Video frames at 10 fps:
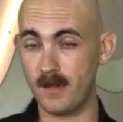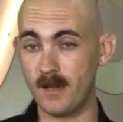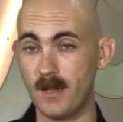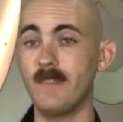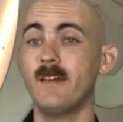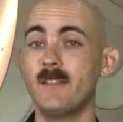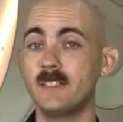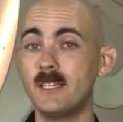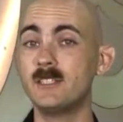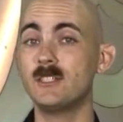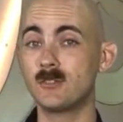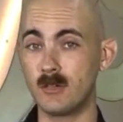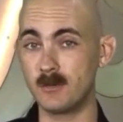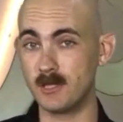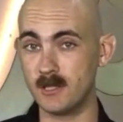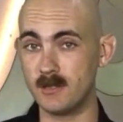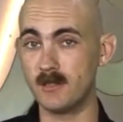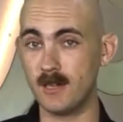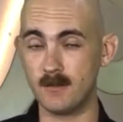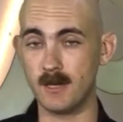Now that's his description,
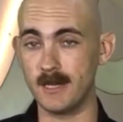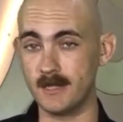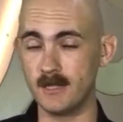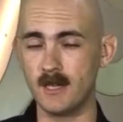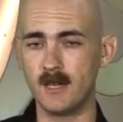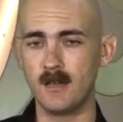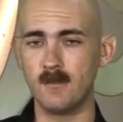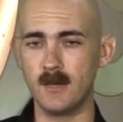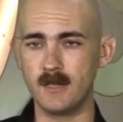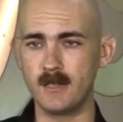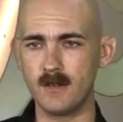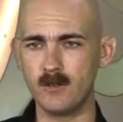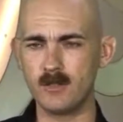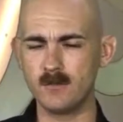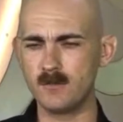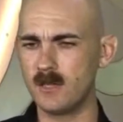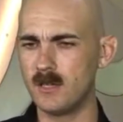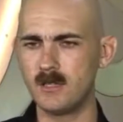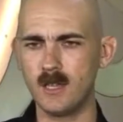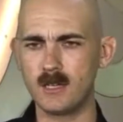not mine, but I've heard him
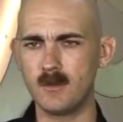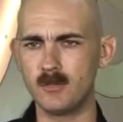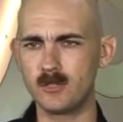tell a couple